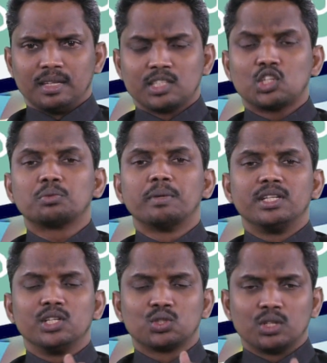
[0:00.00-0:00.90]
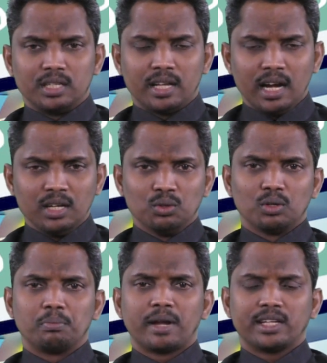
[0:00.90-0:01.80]
assessment is done
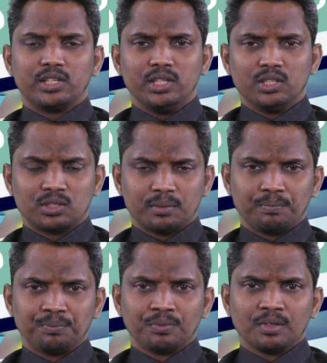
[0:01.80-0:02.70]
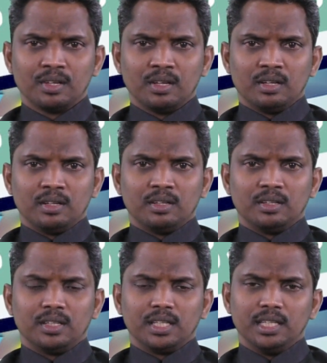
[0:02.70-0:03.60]
or practiced
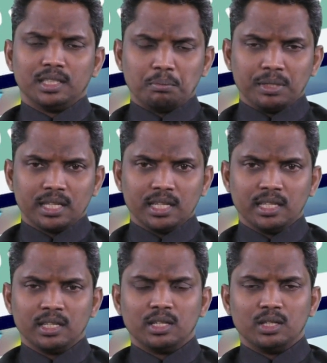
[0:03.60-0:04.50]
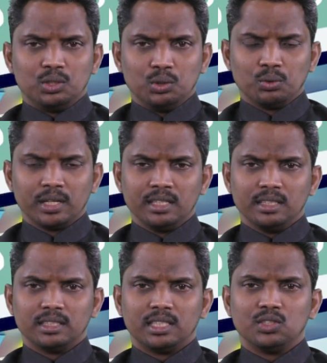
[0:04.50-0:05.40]
in the beginning, during
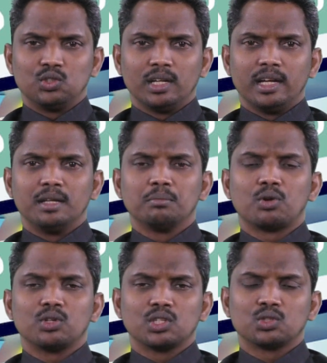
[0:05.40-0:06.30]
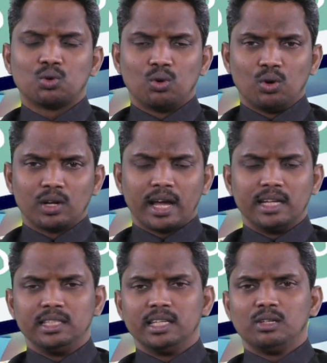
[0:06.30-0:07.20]
the teaching learning process, or
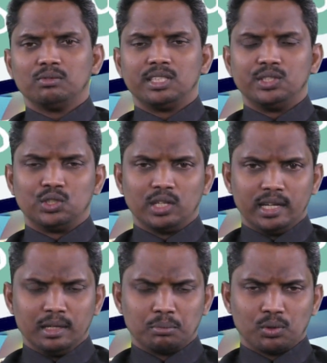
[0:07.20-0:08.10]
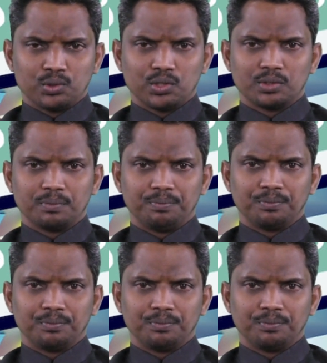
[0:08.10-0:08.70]
at the end of the teaching learning process.